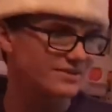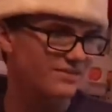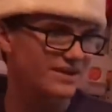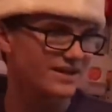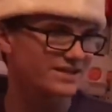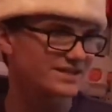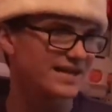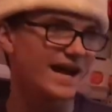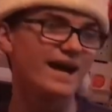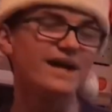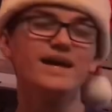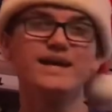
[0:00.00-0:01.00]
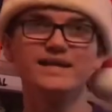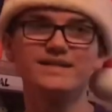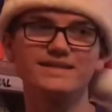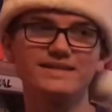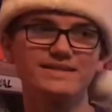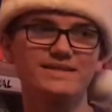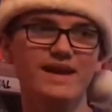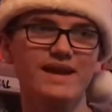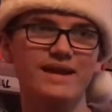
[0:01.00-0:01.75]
because yeah, it's insane.